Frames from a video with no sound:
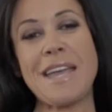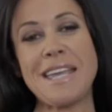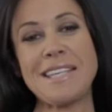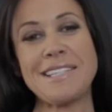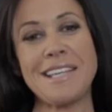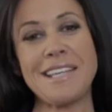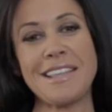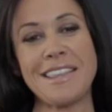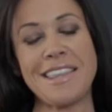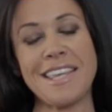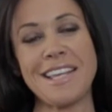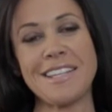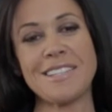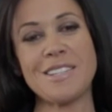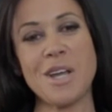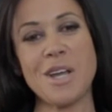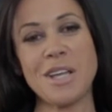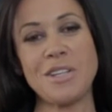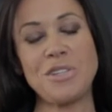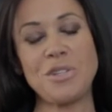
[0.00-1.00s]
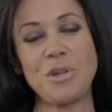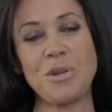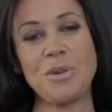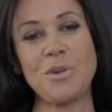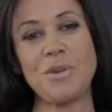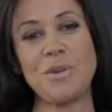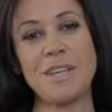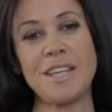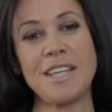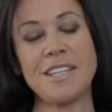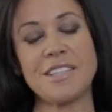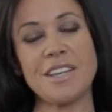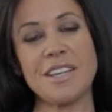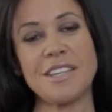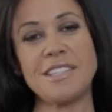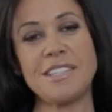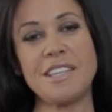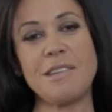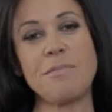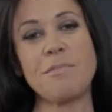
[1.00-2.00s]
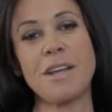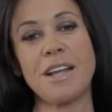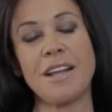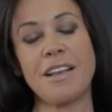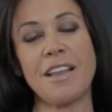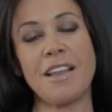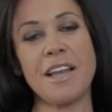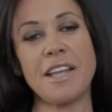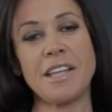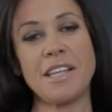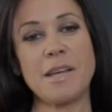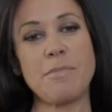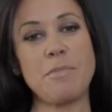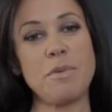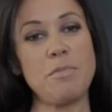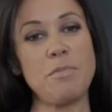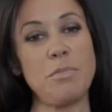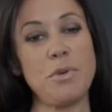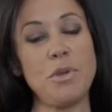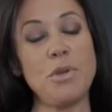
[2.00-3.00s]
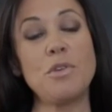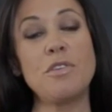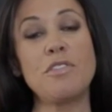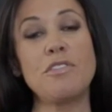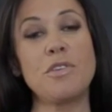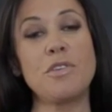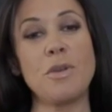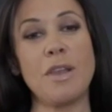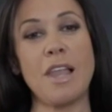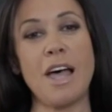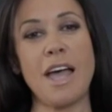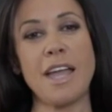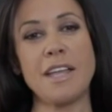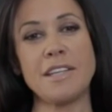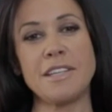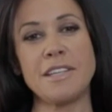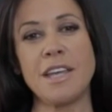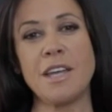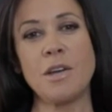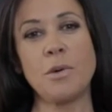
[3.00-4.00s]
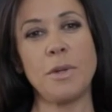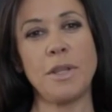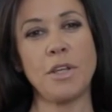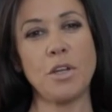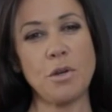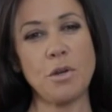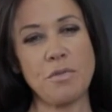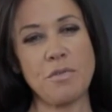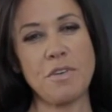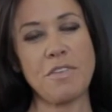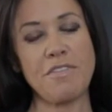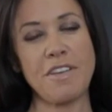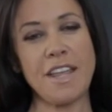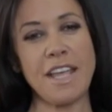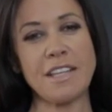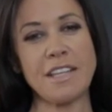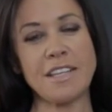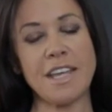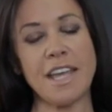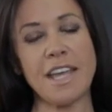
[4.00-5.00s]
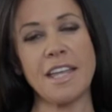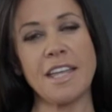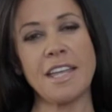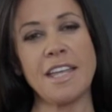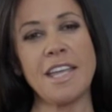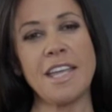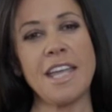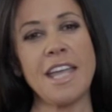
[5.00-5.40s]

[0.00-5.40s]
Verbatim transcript: amazing things I do is I set my client up in beautiful light with a good reflector